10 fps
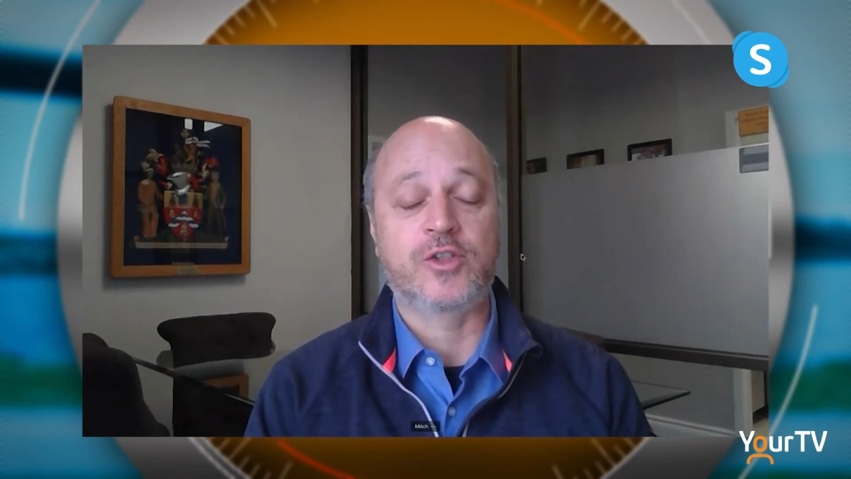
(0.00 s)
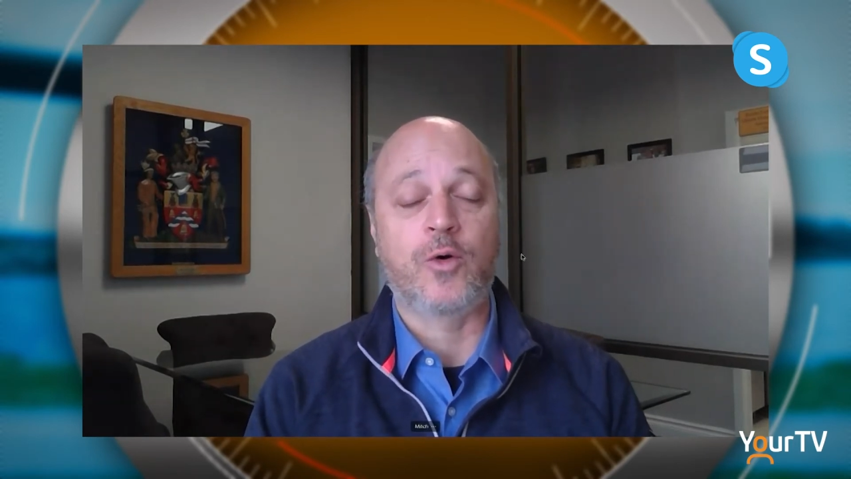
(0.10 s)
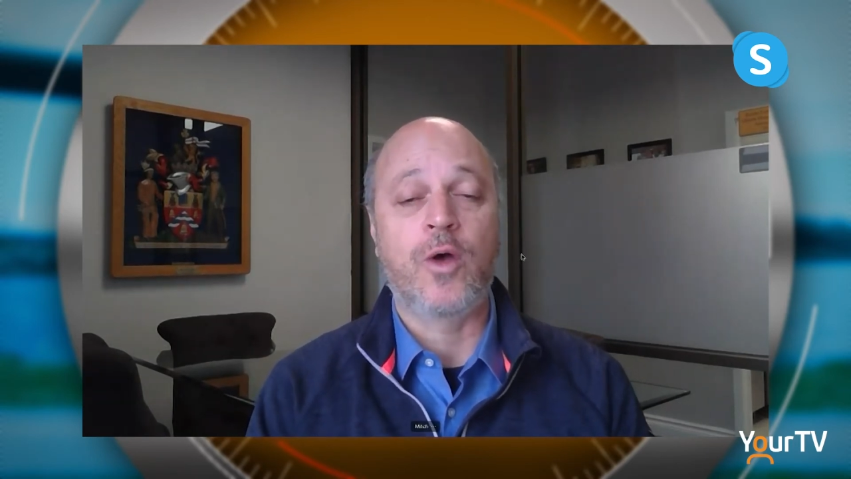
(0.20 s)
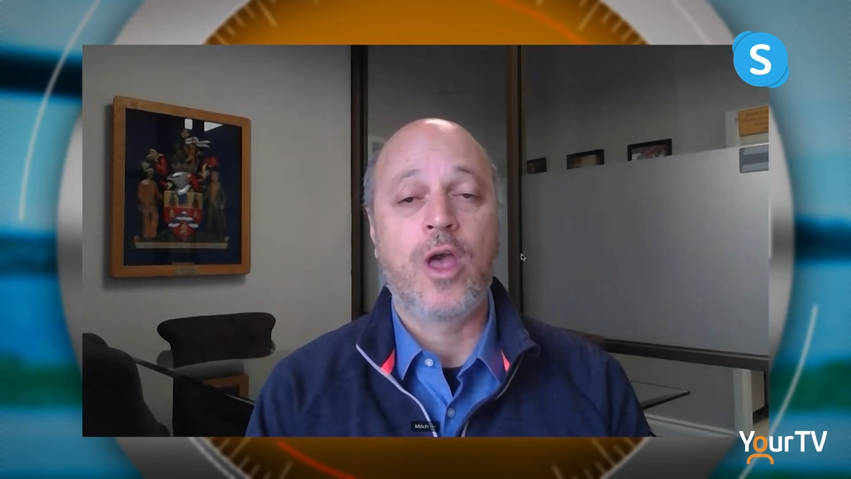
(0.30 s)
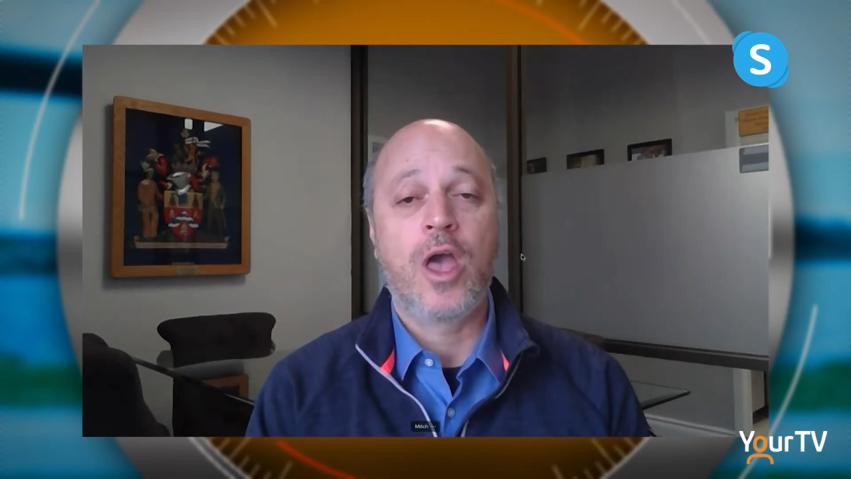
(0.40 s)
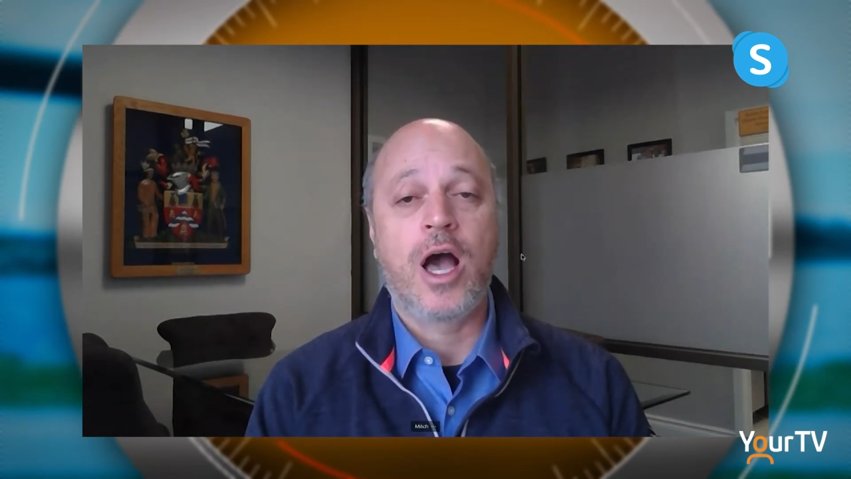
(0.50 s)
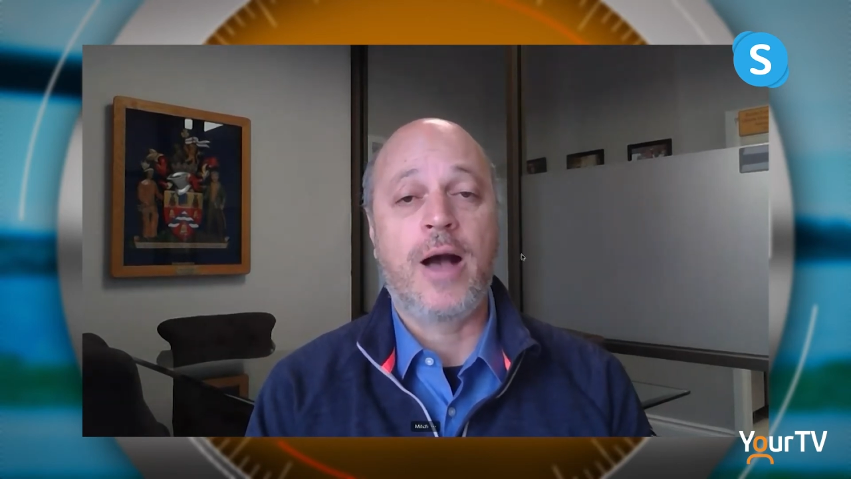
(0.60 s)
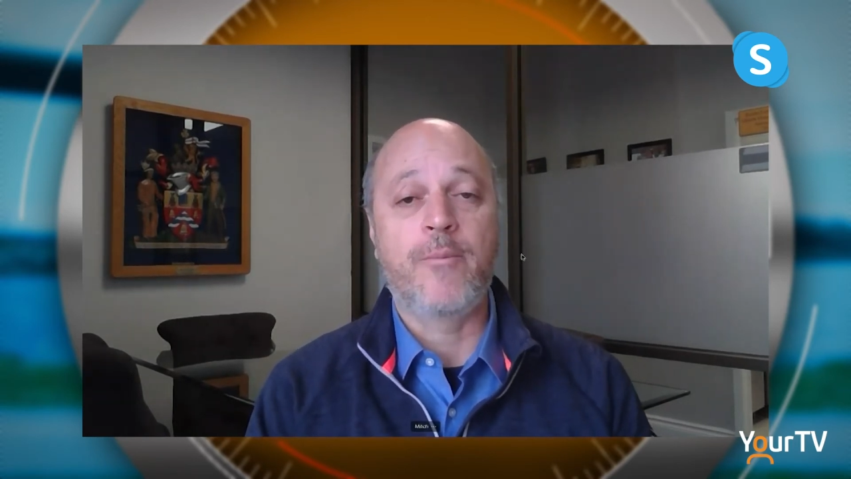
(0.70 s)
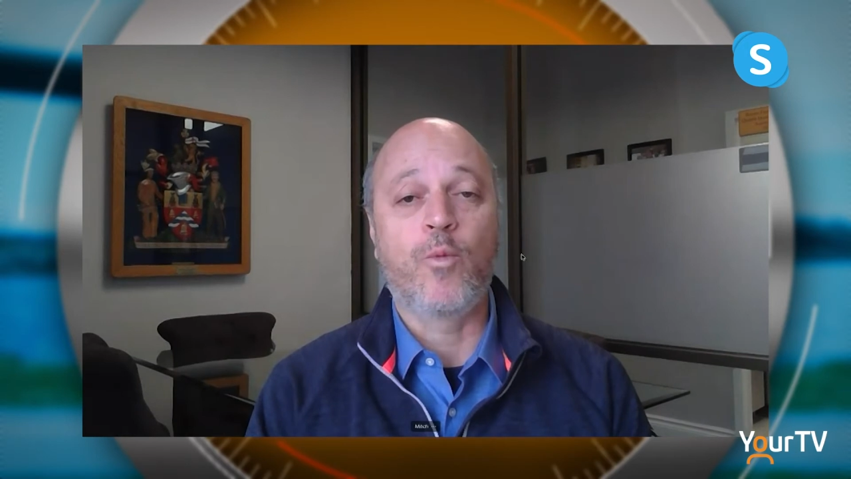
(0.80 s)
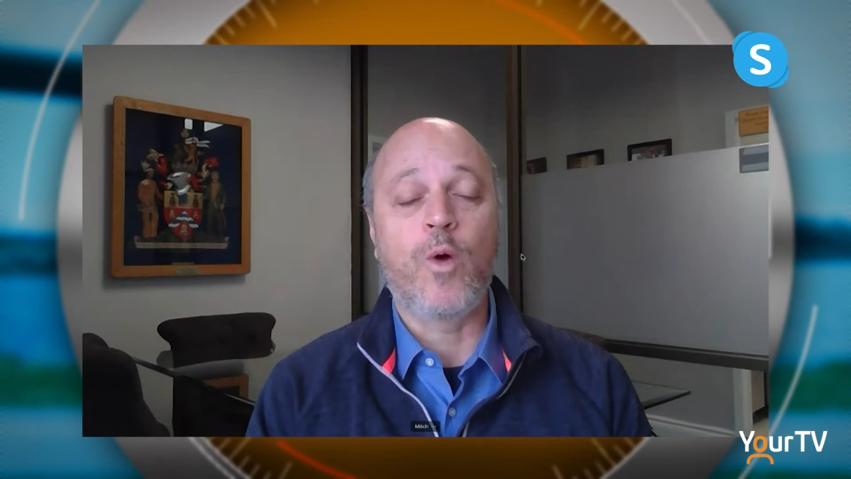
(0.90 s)
So
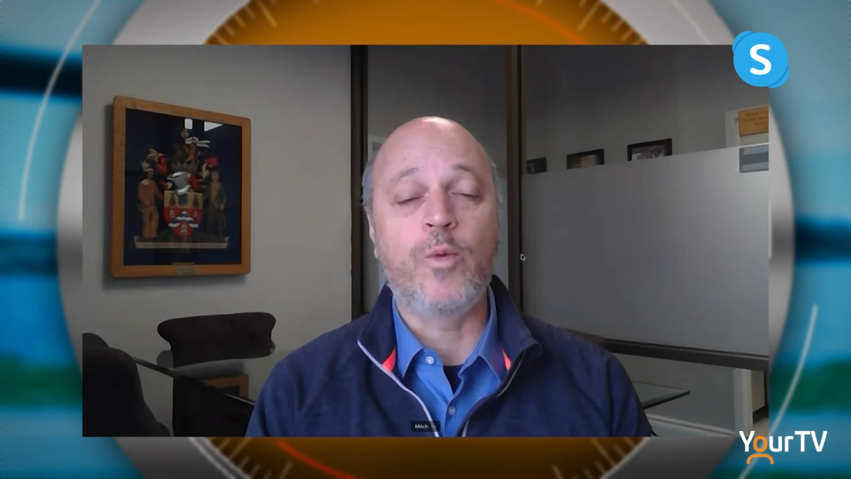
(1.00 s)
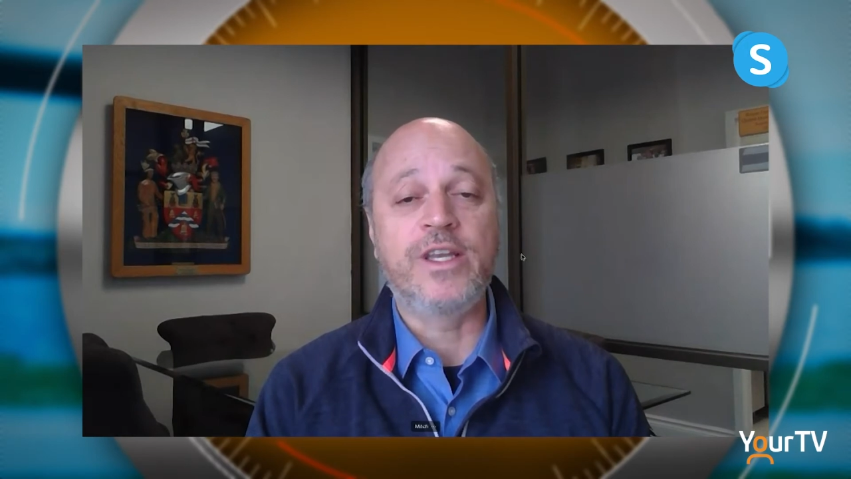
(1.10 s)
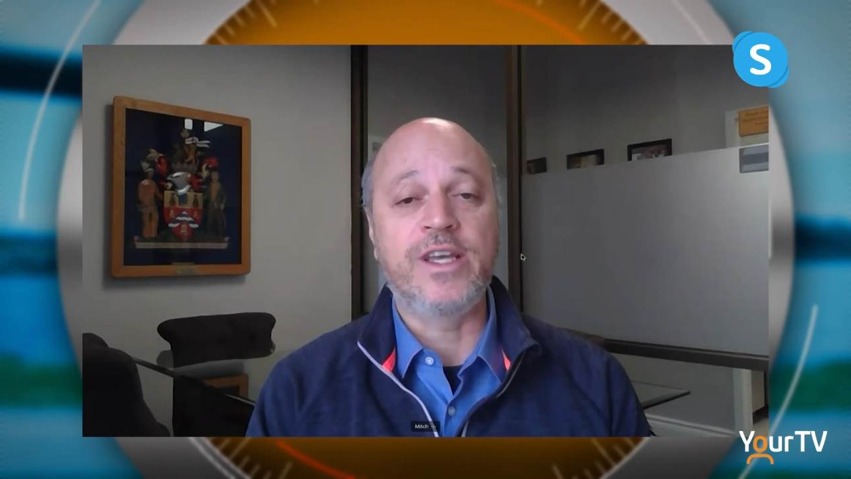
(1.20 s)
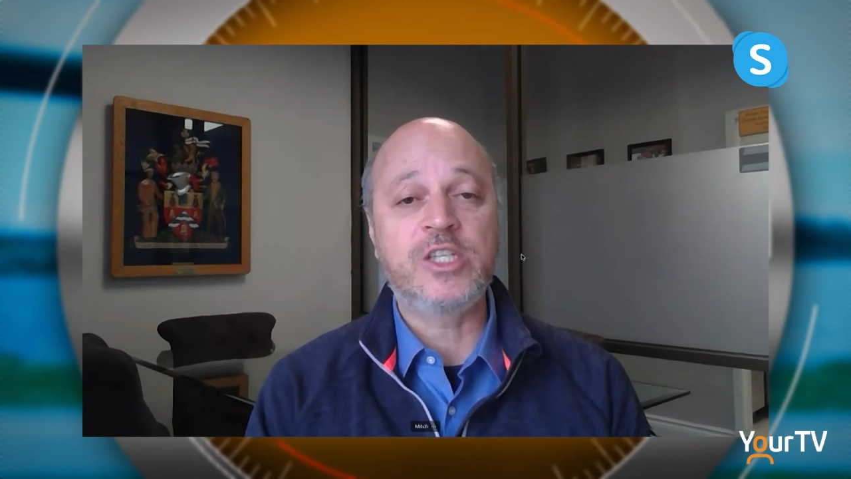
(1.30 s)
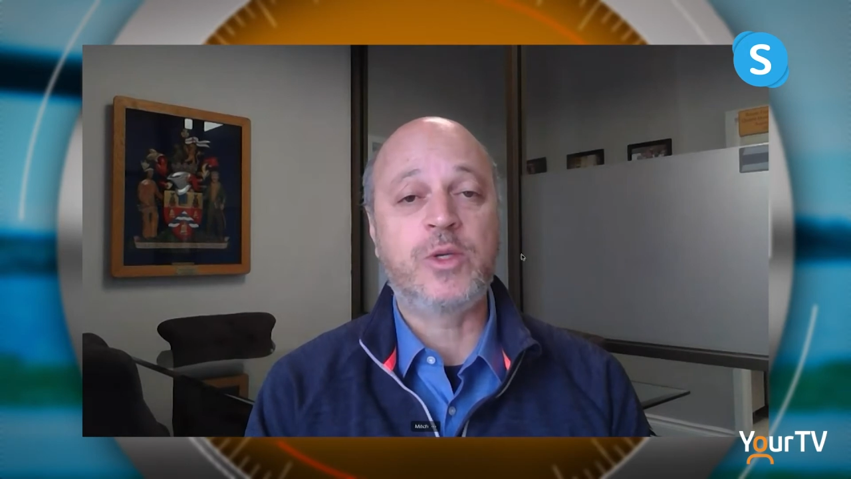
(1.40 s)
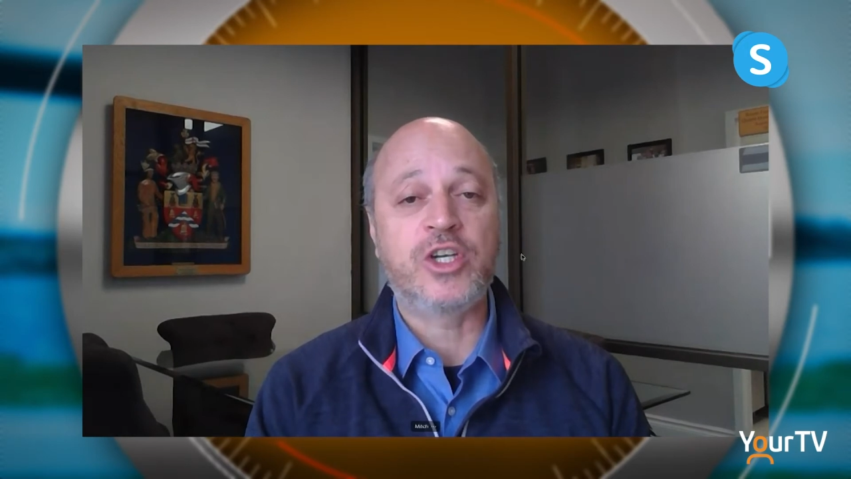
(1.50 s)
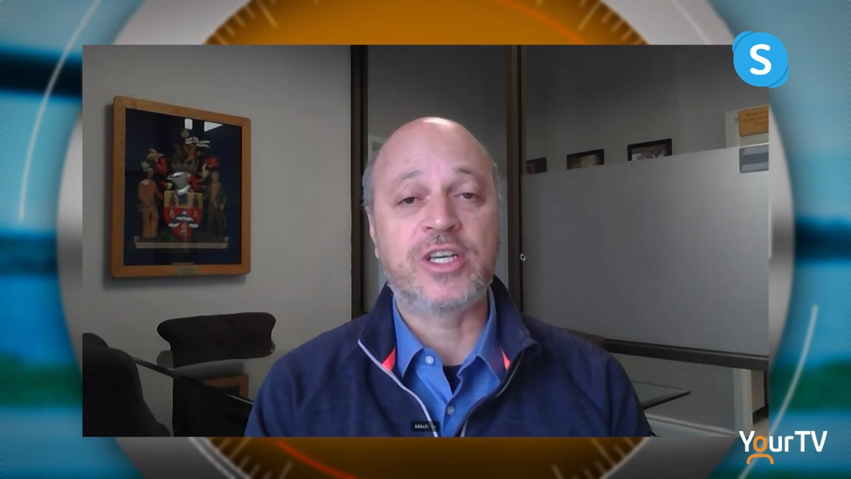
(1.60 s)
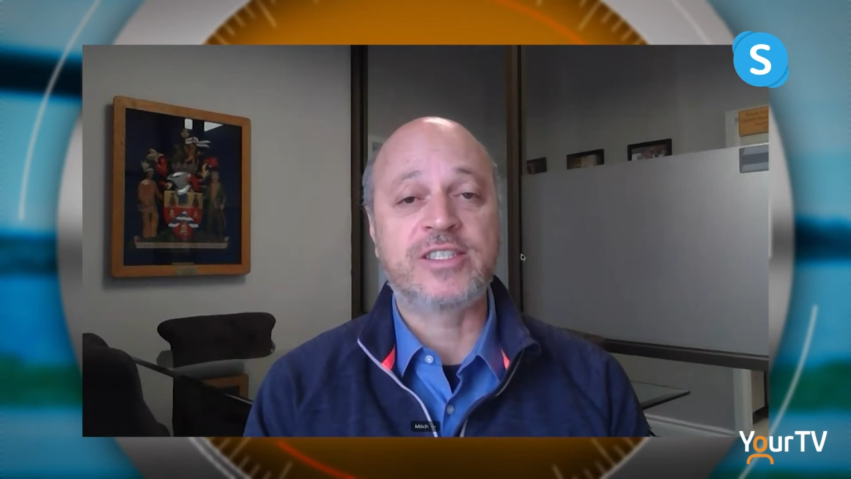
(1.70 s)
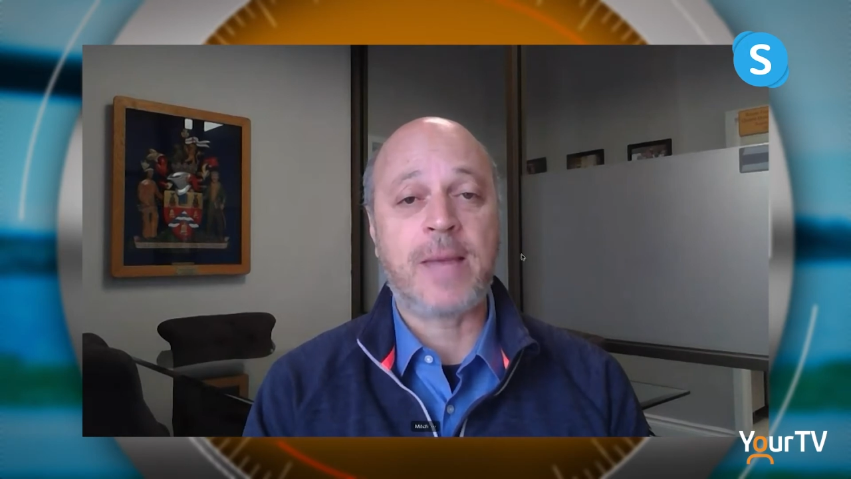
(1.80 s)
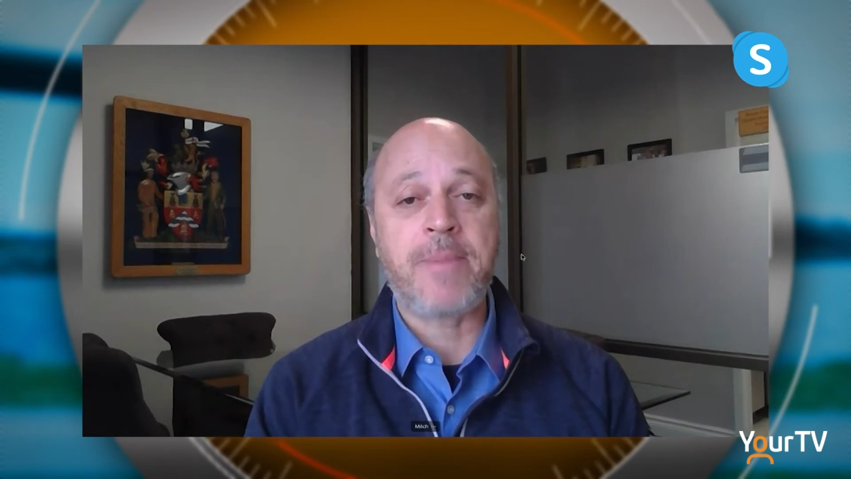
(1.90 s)
what we did is we took
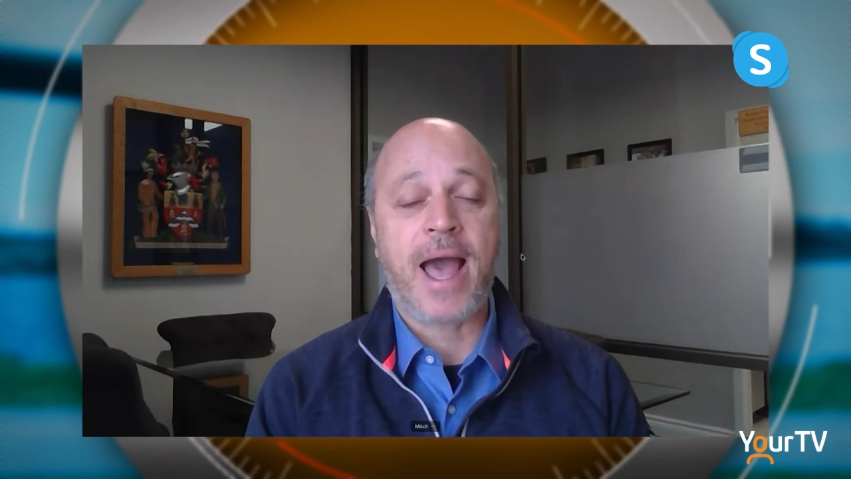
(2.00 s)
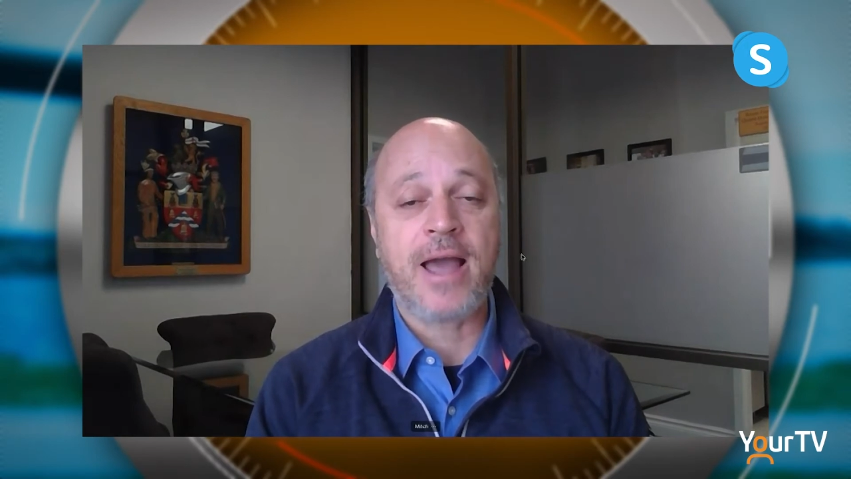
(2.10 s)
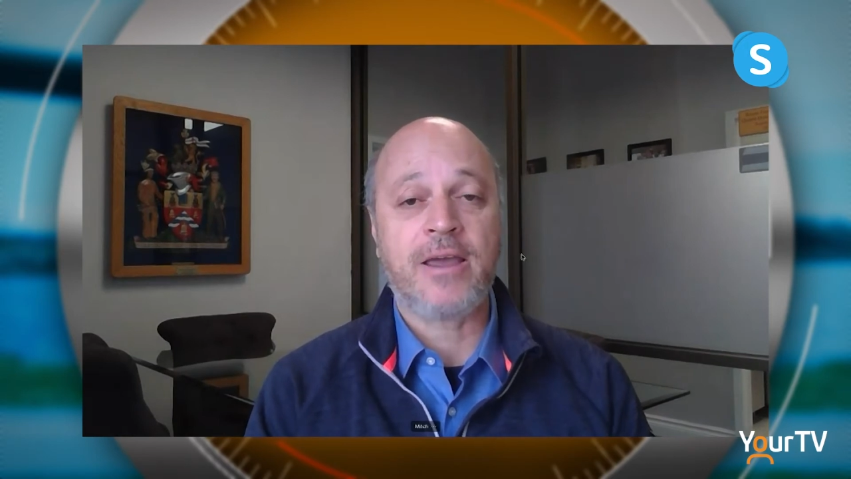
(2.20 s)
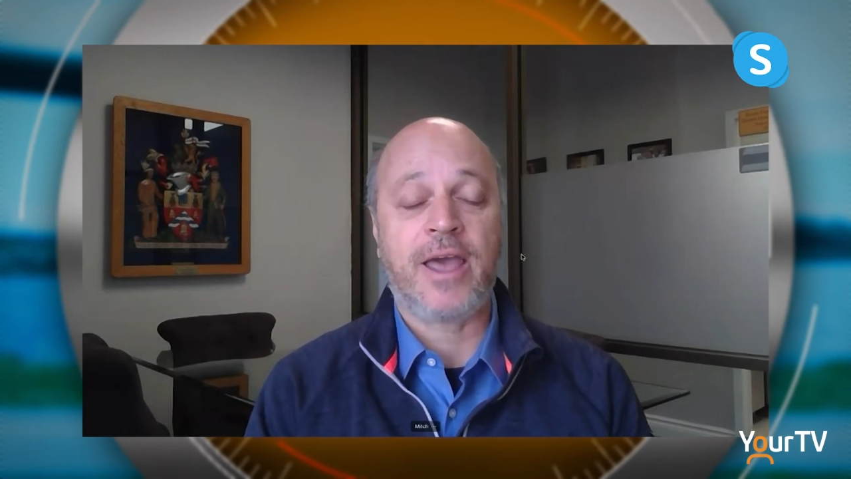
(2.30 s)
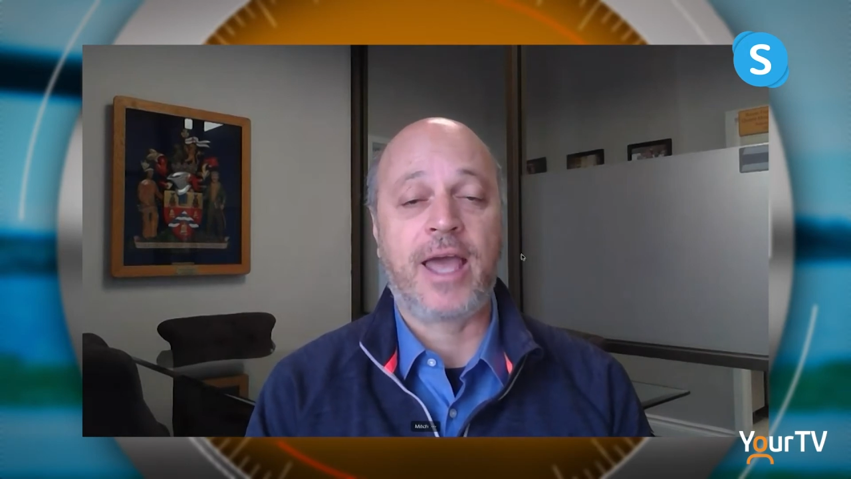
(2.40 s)
a step back